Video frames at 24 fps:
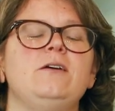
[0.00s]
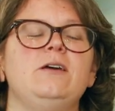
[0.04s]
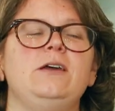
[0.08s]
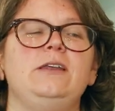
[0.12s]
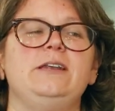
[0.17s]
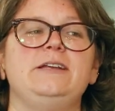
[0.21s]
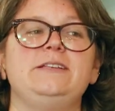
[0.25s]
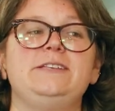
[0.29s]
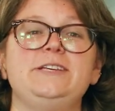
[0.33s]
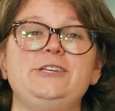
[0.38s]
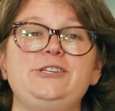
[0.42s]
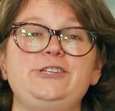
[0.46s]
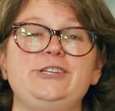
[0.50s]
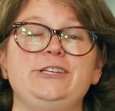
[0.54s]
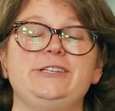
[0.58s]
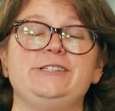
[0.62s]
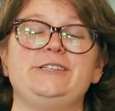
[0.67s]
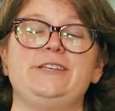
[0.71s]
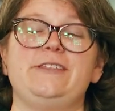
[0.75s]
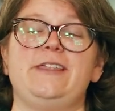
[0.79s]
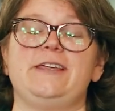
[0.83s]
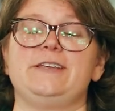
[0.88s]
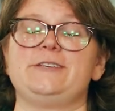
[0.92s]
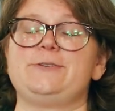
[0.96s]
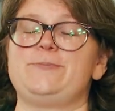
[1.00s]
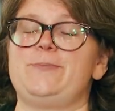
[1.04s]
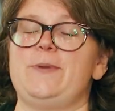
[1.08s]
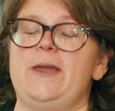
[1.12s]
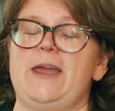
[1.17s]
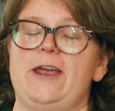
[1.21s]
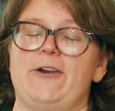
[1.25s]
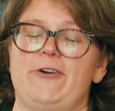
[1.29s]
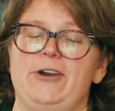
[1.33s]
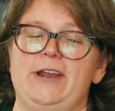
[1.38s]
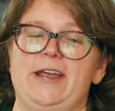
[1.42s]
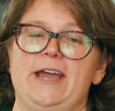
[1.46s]
In addition to this
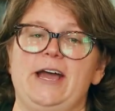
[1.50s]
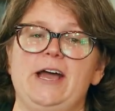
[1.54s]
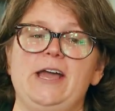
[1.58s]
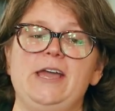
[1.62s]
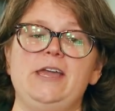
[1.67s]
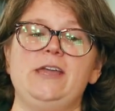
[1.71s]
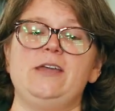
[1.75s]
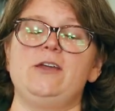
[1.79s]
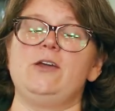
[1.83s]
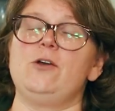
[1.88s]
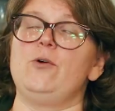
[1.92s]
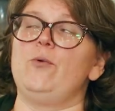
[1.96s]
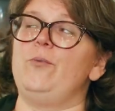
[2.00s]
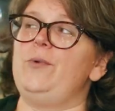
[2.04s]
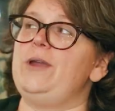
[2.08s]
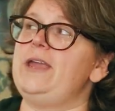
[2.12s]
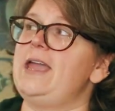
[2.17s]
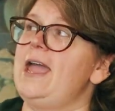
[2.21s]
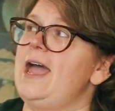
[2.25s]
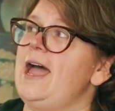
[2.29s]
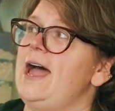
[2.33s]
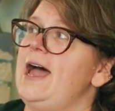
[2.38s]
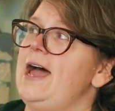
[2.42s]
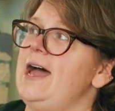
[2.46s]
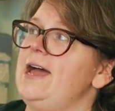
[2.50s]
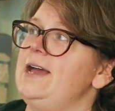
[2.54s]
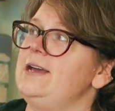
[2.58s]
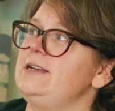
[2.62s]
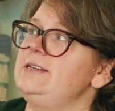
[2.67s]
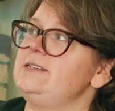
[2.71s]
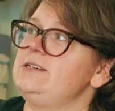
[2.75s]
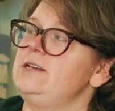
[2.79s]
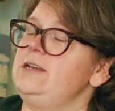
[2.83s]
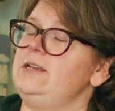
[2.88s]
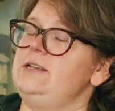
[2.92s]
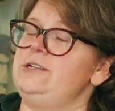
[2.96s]
area, we
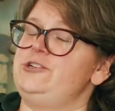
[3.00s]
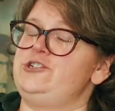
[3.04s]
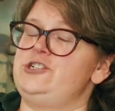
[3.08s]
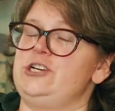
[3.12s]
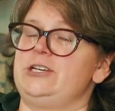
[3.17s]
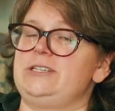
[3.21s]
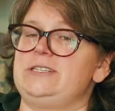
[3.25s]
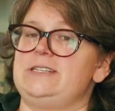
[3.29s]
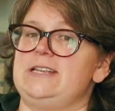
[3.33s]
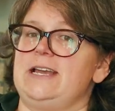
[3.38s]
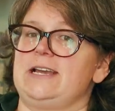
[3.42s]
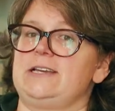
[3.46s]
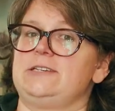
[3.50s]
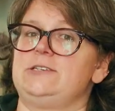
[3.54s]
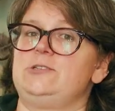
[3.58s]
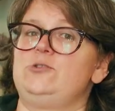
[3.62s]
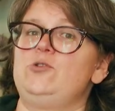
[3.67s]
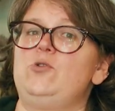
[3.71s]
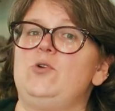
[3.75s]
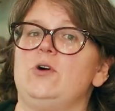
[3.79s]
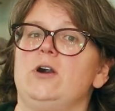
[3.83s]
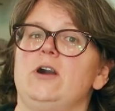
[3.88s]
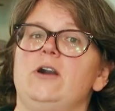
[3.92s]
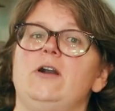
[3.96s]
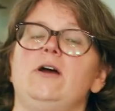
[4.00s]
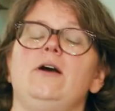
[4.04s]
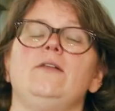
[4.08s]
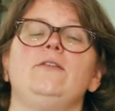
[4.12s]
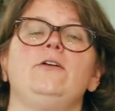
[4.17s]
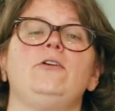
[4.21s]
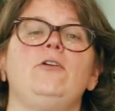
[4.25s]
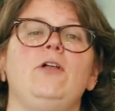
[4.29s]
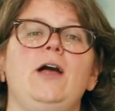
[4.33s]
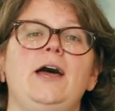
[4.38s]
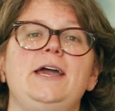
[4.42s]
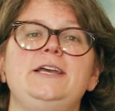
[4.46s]
had just next door a
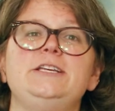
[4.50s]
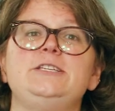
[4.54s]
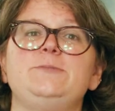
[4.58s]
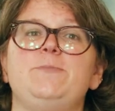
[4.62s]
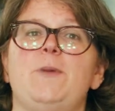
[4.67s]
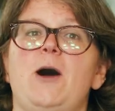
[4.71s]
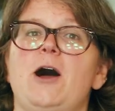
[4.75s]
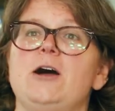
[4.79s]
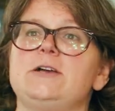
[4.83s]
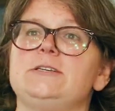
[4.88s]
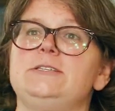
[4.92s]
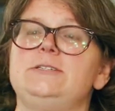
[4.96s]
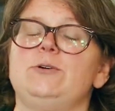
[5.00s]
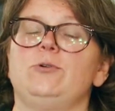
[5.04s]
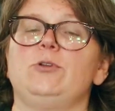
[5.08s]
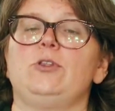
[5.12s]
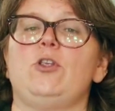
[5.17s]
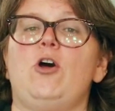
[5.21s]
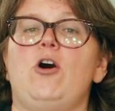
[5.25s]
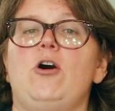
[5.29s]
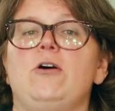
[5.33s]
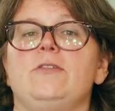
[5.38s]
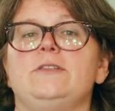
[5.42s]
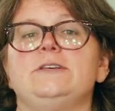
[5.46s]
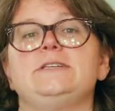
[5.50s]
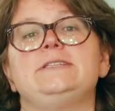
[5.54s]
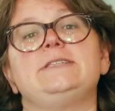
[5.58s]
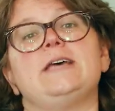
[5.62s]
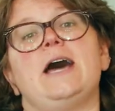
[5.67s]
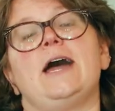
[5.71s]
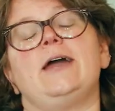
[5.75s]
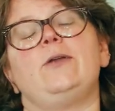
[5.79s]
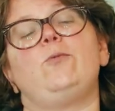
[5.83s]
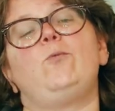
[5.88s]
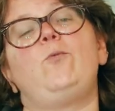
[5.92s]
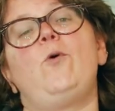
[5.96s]
little ice box. So along the
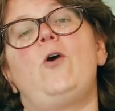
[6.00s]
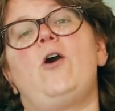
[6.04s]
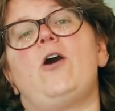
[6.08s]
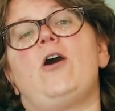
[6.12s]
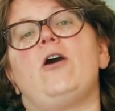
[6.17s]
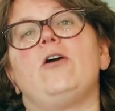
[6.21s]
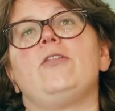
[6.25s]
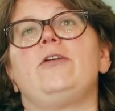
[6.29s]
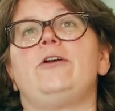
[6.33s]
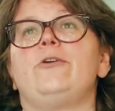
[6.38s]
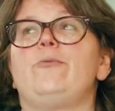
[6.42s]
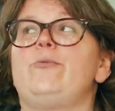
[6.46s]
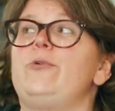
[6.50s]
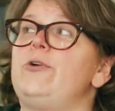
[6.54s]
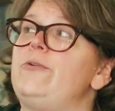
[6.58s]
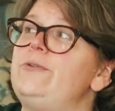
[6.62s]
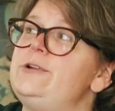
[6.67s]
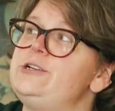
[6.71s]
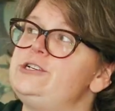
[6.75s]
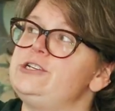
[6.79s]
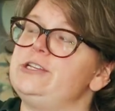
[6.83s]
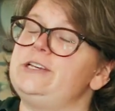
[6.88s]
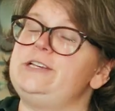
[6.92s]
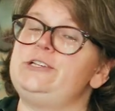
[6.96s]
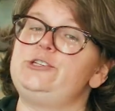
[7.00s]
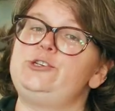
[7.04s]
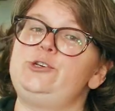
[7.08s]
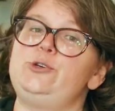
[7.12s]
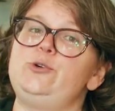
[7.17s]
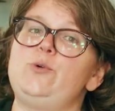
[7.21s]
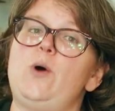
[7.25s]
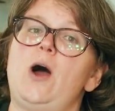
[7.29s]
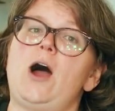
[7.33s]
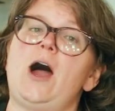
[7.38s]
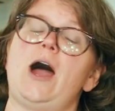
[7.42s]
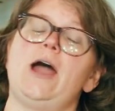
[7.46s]
side wall, there were originally
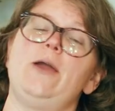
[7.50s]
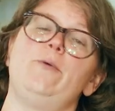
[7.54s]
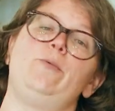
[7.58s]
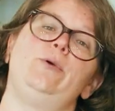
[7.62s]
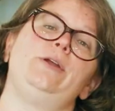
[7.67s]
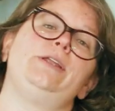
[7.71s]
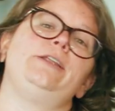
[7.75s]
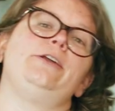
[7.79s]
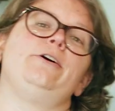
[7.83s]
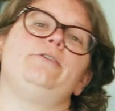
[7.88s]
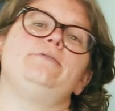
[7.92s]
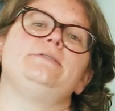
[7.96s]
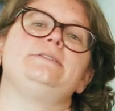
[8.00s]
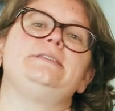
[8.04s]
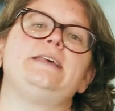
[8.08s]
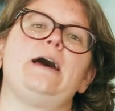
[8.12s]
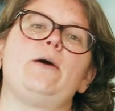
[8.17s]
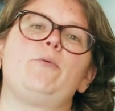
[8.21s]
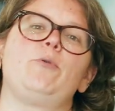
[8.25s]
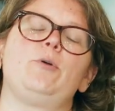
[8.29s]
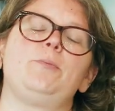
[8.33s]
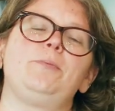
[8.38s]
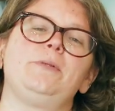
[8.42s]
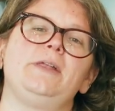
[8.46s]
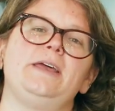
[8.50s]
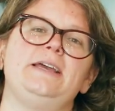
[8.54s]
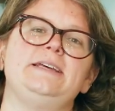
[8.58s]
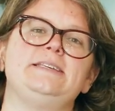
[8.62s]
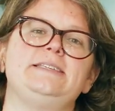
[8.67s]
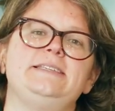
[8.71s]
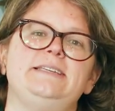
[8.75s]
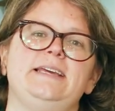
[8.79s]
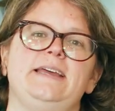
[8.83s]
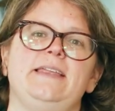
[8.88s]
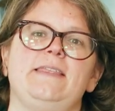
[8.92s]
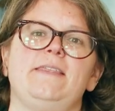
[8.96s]
2 high windows that were
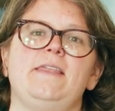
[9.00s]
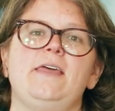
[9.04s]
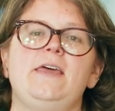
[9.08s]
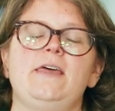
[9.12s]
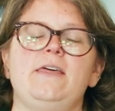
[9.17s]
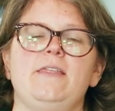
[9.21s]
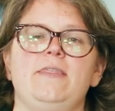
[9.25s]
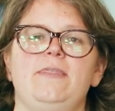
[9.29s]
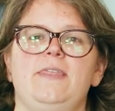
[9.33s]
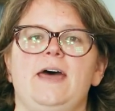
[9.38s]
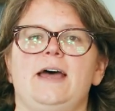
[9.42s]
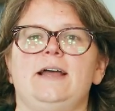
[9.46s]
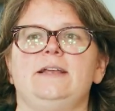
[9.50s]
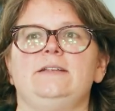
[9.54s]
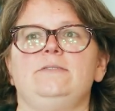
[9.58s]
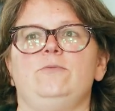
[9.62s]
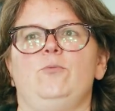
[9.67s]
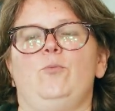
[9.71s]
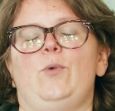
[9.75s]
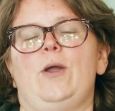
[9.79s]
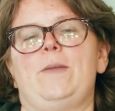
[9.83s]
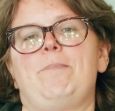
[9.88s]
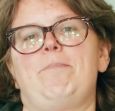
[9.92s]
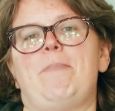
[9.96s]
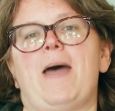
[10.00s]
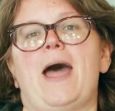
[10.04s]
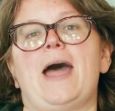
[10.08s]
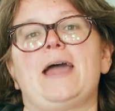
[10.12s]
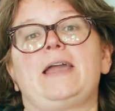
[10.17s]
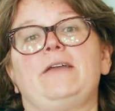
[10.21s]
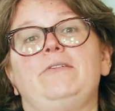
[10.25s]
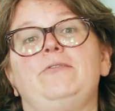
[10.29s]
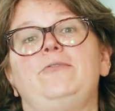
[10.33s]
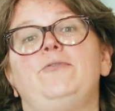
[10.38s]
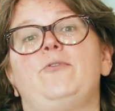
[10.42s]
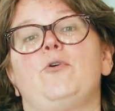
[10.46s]
placed in that went
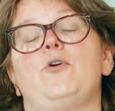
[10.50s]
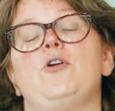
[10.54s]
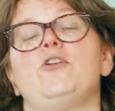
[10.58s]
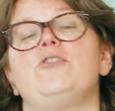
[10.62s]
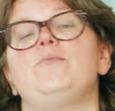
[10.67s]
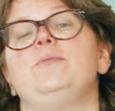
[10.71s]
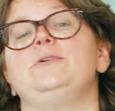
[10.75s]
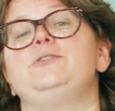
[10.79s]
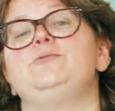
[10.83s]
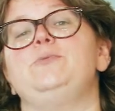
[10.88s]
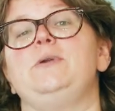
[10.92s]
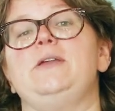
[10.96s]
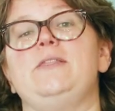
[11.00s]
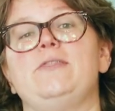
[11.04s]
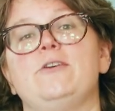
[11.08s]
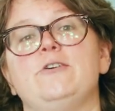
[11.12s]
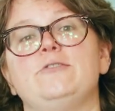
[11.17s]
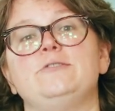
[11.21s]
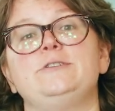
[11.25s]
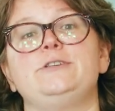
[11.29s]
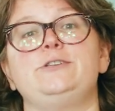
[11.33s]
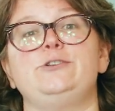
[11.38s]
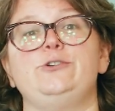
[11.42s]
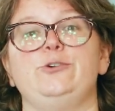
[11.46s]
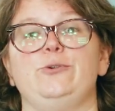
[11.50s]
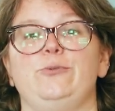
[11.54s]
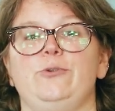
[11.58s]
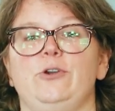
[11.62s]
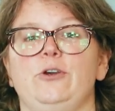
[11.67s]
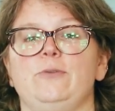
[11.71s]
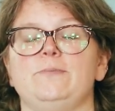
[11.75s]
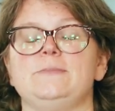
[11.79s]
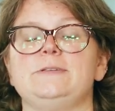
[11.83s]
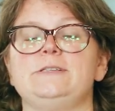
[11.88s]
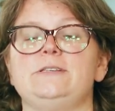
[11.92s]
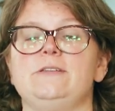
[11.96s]
back and forth between those two
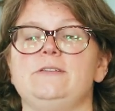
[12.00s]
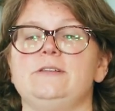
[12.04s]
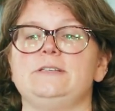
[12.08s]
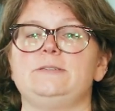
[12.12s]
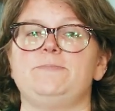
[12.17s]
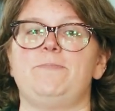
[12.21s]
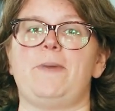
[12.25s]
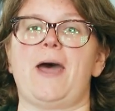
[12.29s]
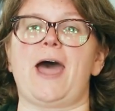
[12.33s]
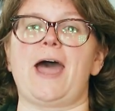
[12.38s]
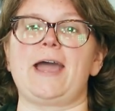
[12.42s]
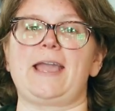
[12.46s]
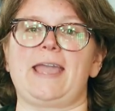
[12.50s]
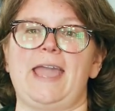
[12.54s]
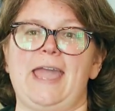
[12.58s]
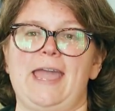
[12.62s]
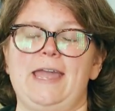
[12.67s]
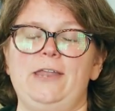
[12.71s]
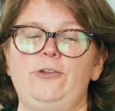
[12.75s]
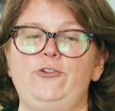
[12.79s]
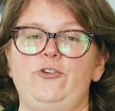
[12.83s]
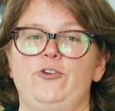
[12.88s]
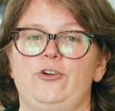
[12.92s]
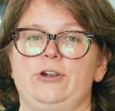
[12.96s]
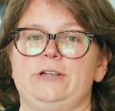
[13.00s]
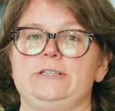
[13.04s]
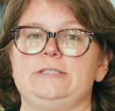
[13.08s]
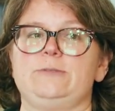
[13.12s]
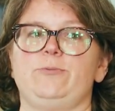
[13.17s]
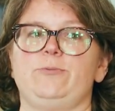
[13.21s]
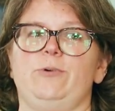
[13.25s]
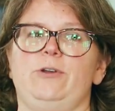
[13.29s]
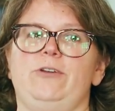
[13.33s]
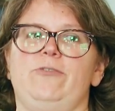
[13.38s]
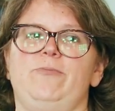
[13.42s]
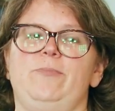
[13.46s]
rooms. This back
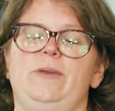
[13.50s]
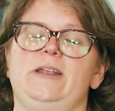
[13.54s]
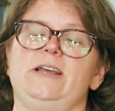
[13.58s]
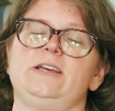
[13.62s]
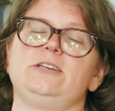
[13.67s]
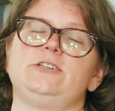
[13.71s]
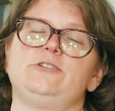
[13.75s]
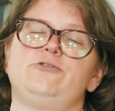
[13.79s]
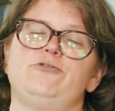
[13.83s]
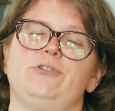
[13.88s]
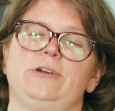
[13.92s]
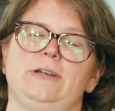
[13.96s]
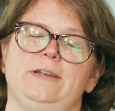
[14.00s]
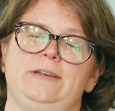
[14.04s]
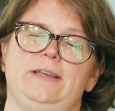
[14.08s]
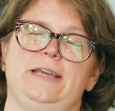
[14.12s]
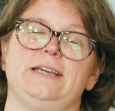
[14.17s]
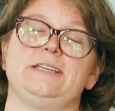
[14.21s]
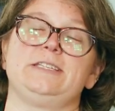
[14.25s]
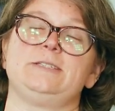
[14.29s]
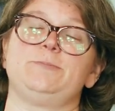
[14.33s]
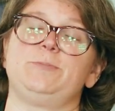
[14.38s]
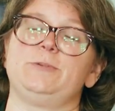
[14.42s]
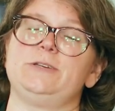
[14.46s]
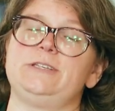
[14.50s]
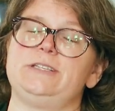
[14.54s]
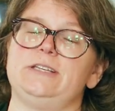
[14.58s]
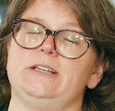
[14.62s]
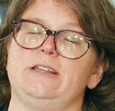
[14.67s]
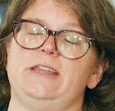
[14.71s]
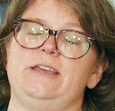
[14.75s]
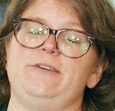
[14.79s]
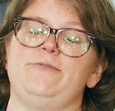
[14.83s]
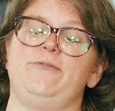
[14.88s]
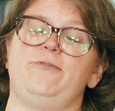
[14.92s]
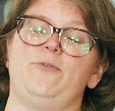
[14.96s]
entrance would have been
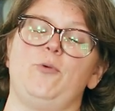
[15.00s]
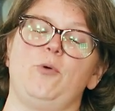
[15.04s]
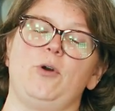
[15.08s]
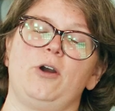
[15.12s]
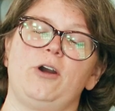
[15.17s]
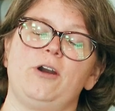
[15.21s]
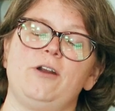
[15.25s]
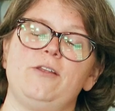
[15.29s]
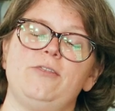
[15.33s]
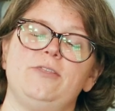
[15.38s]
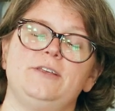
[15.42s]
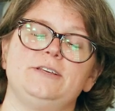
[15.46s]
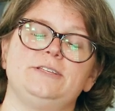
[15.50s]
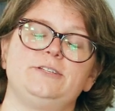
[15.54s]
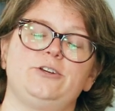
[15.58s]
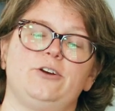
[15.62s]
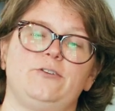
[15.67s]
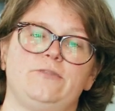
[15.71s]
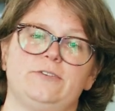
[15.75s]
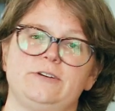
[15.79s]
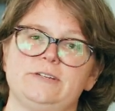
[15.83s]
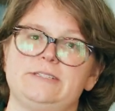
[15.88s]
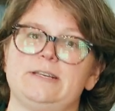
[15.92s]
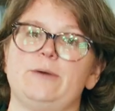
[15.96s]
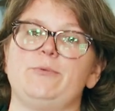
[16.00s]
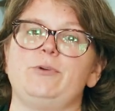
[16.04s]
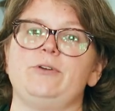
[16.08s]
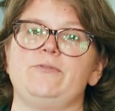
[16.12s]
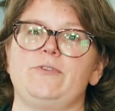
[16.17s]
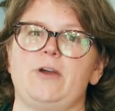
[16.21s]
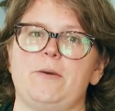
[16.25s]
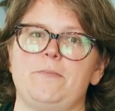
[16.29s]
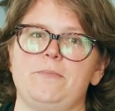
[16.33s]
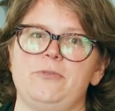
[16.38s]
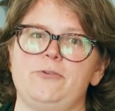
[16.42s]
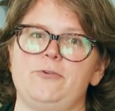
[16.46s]
explicitly for the servers that would have
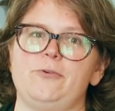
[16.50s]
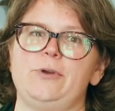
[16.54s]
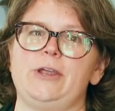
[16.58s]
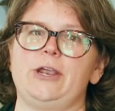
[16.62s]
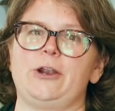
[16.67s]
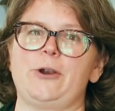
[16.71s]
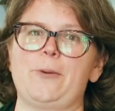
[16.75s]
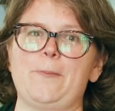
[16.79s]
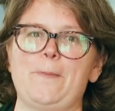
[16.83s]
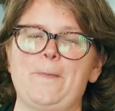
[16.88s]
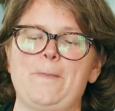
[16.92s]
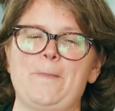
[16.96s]
come through here.